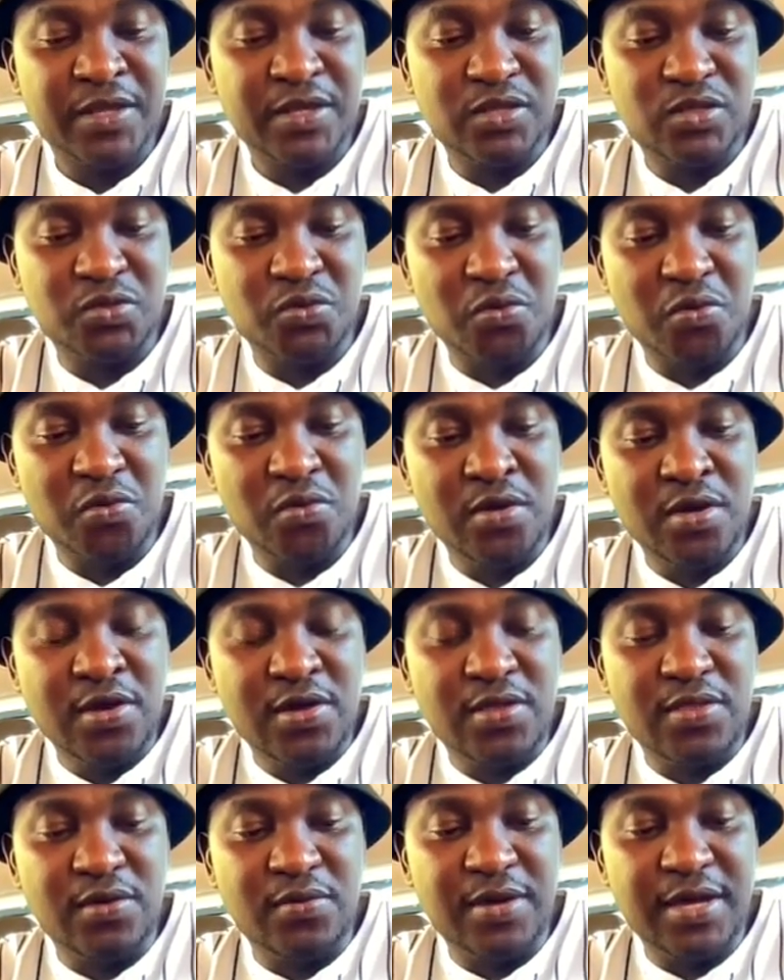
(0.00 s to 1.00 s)
So
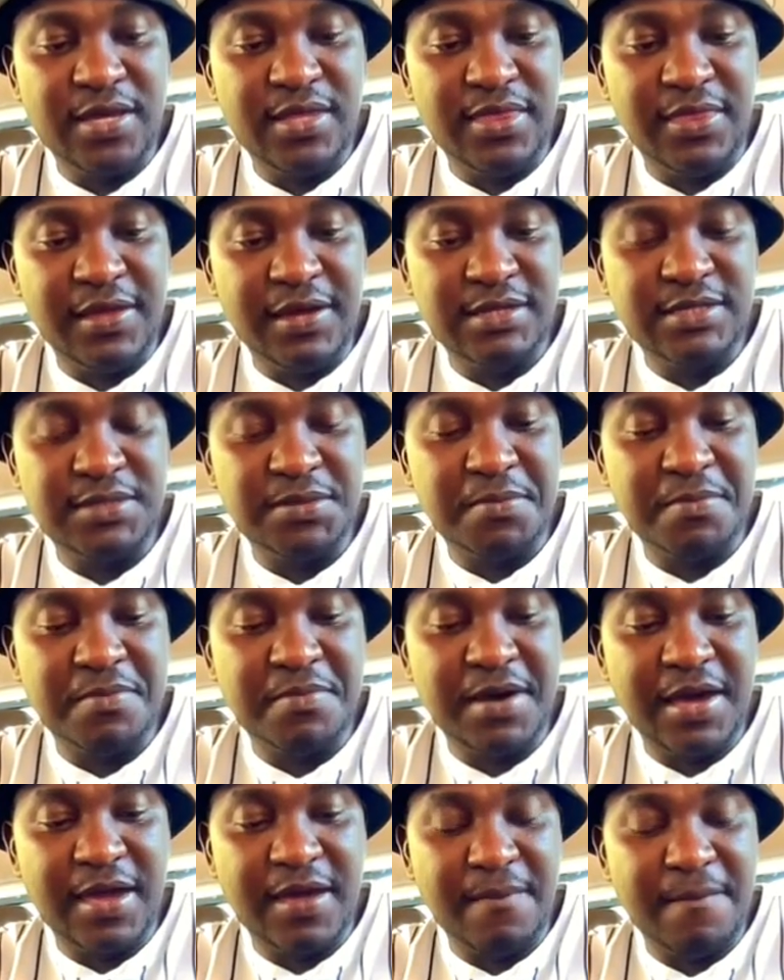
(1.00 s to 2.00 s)
the way that
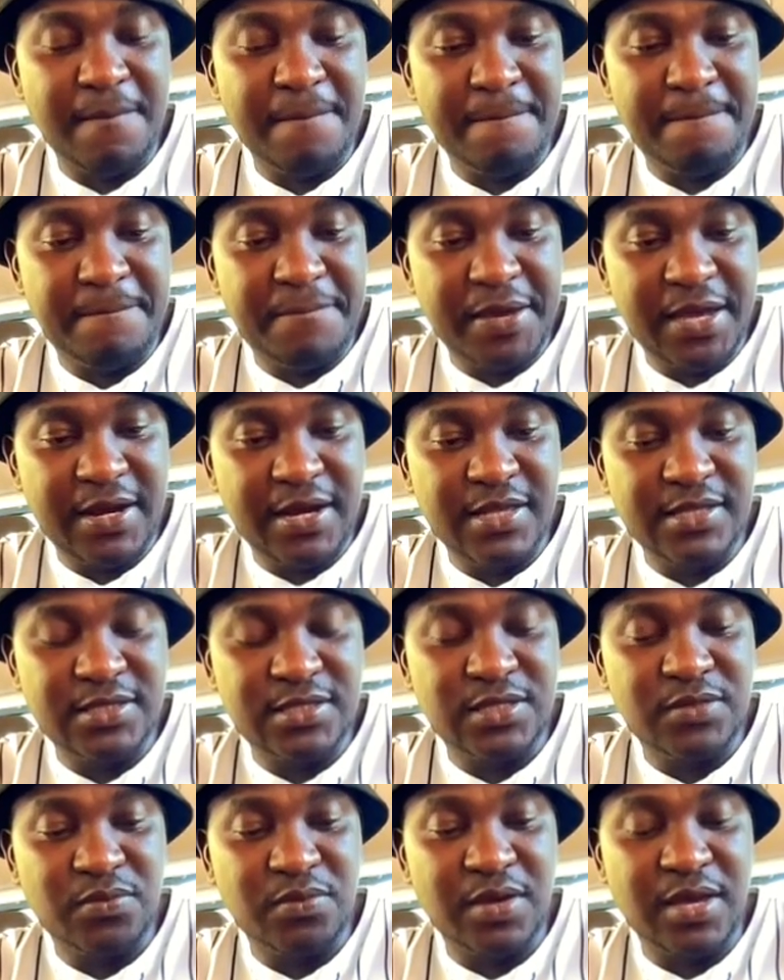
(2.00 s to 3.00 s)
my
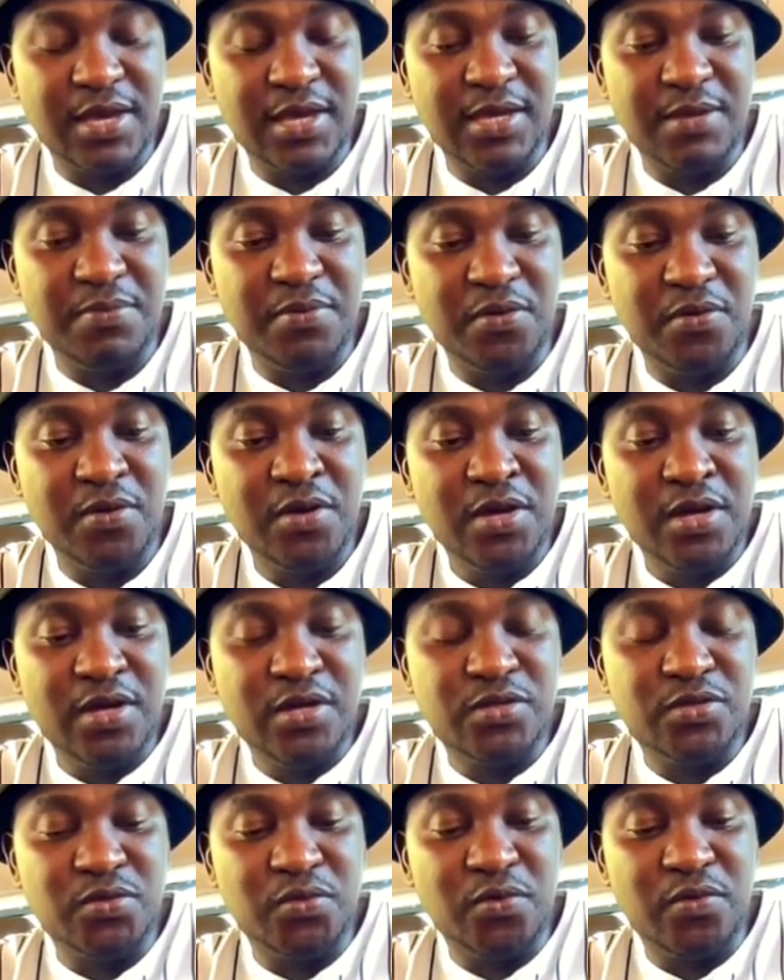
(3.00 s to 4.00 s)
parents were able
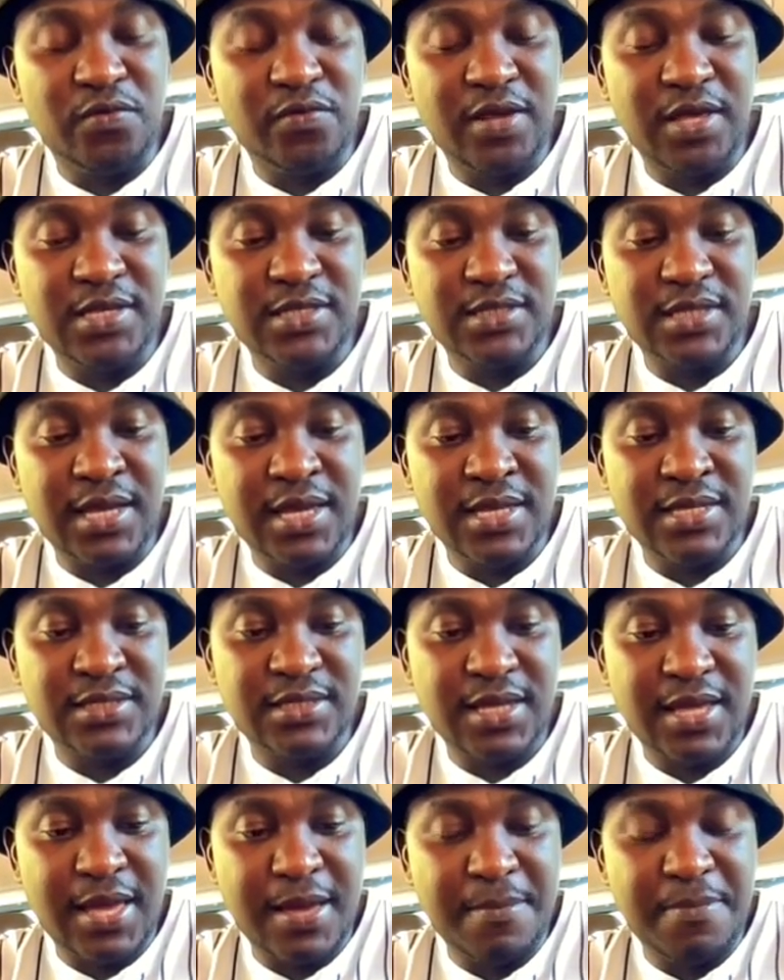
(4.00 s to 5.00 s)
to raise us
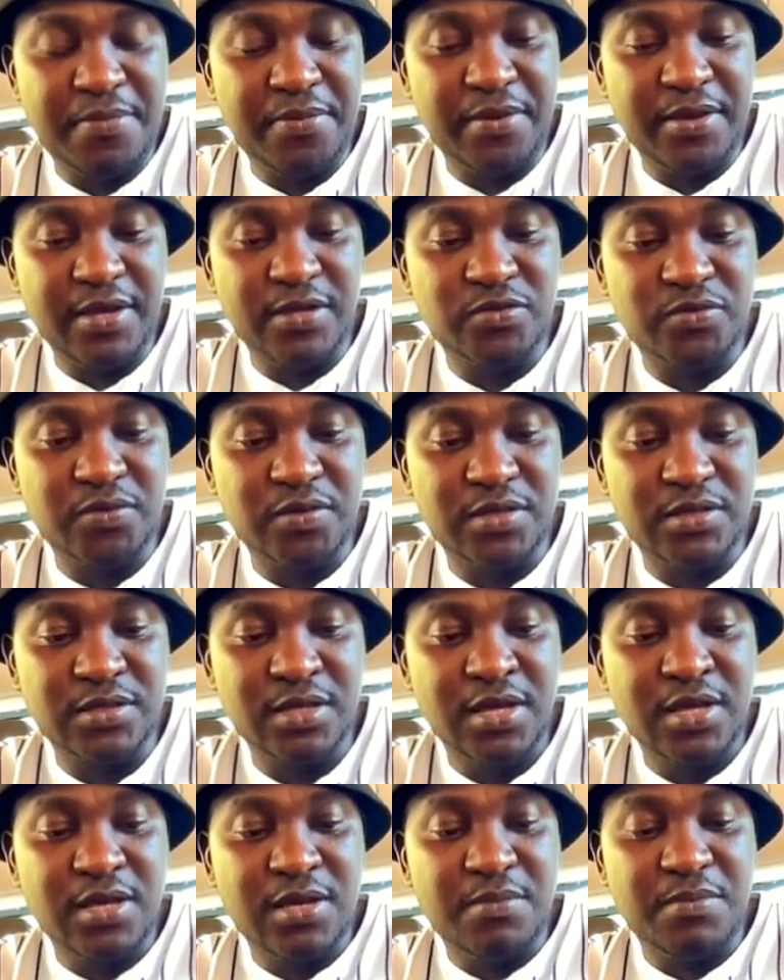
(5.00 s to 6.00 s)
up, it was
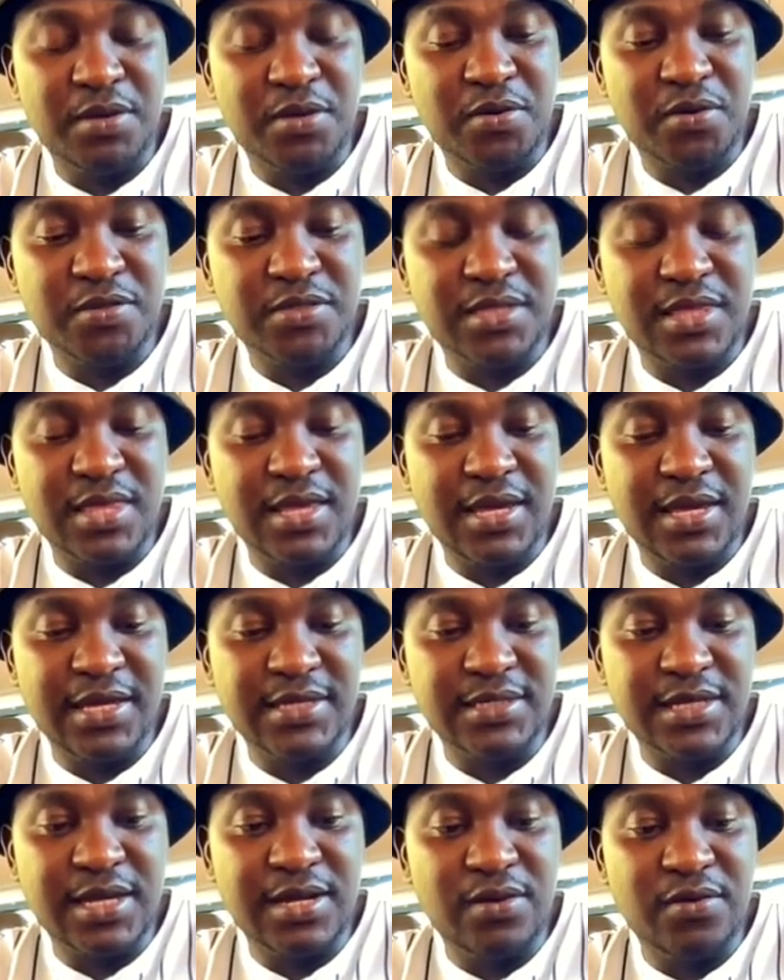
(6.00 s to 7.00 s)
because they
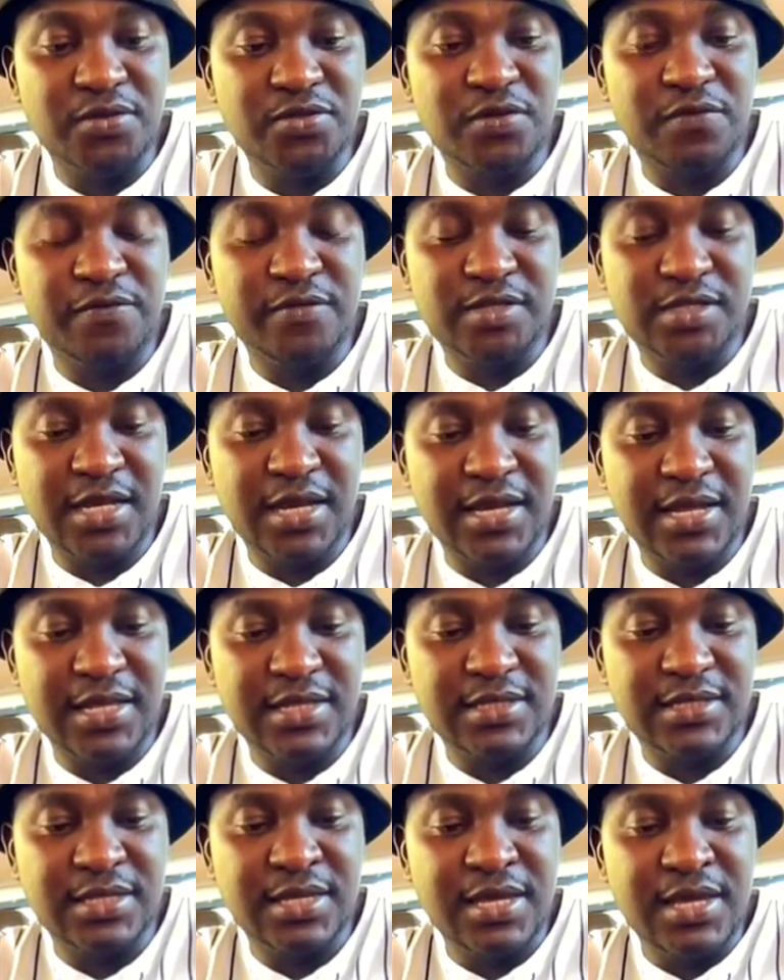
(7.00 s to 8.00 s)
had a lot of
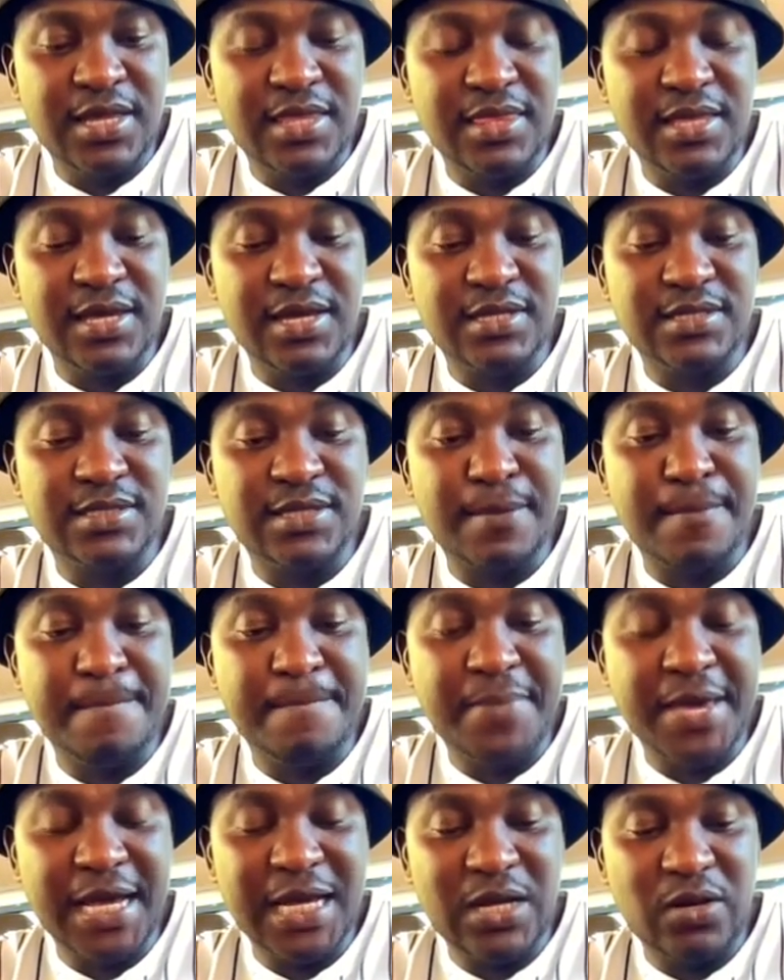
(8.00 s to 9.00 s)
tenants. They had some
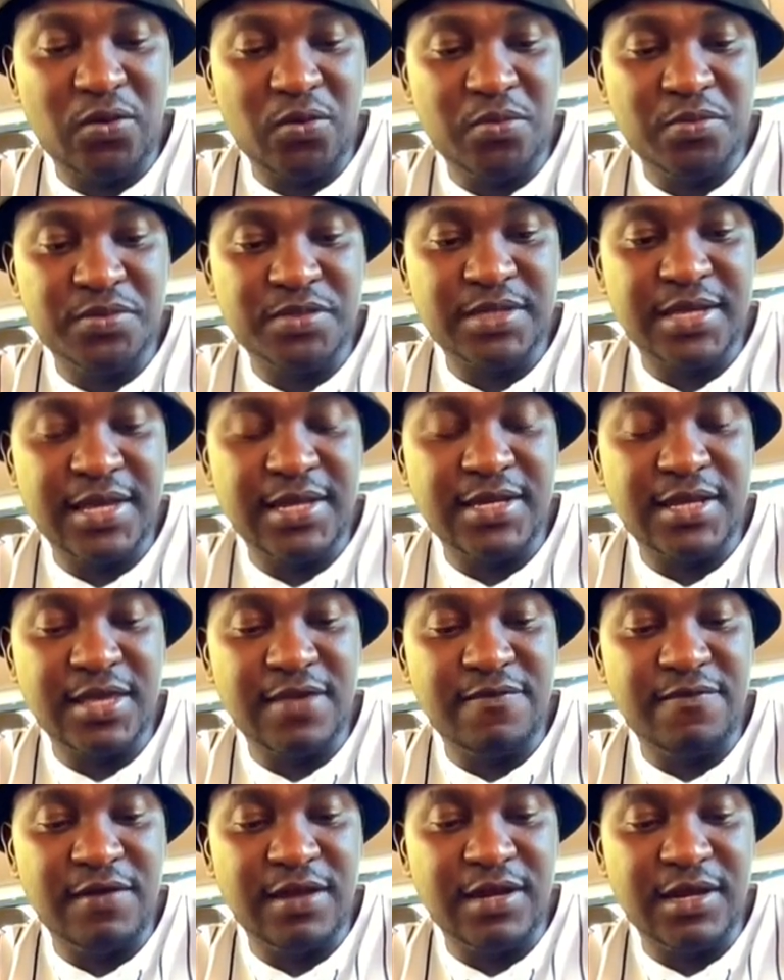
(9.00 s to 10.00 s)
back rooms, and
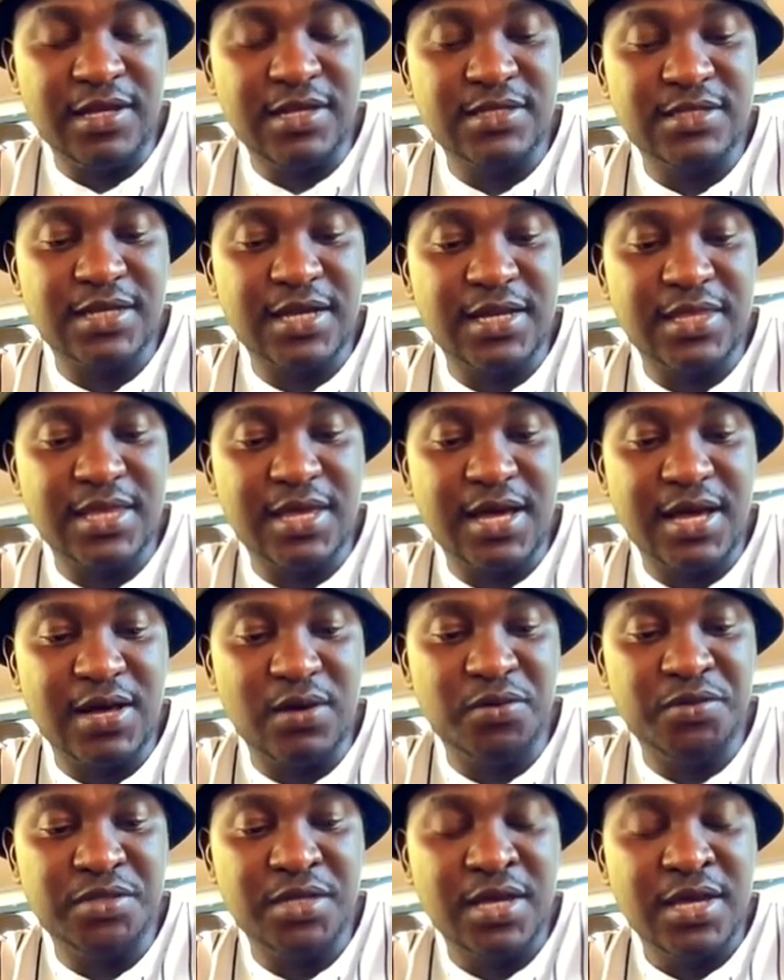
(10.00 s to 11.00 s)
even inside the
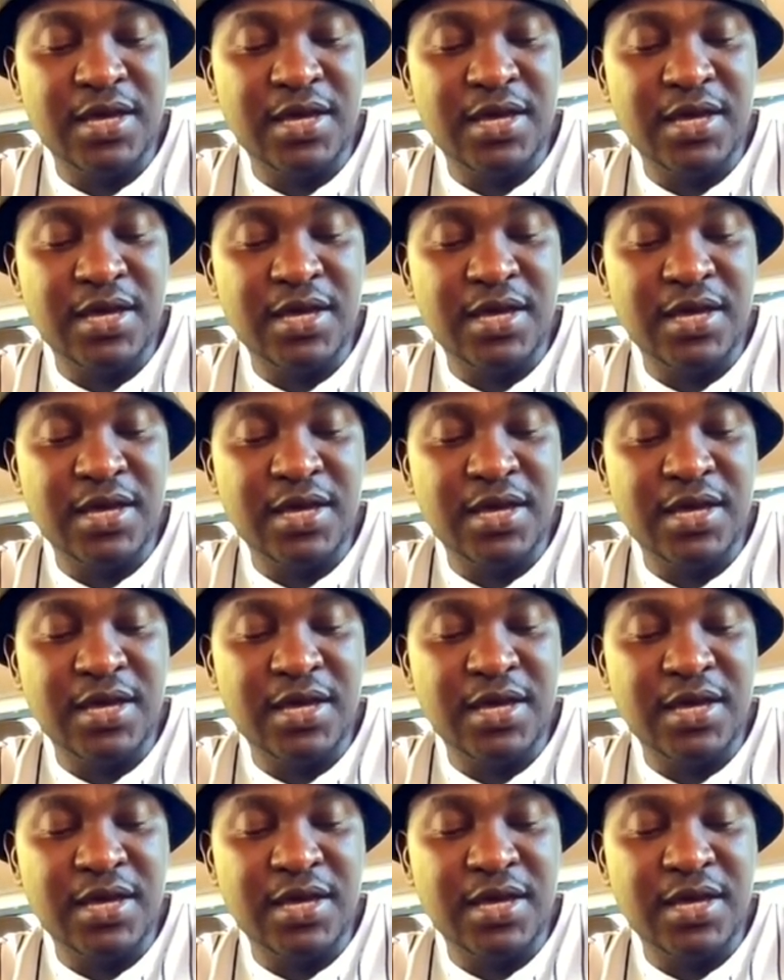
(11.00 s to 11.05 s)
house